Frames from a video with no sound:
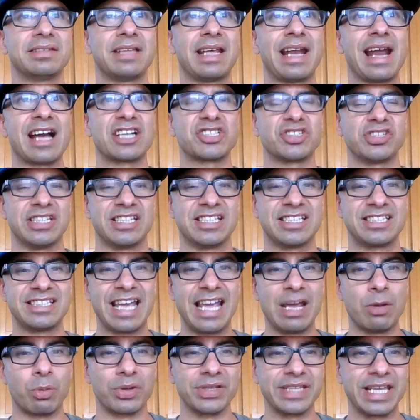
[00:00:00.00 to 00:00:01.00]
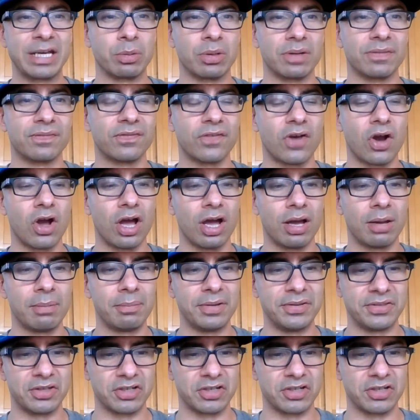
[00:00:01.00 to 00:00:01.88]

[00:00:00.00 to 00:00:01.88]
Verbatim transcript: that actually stay where they were from,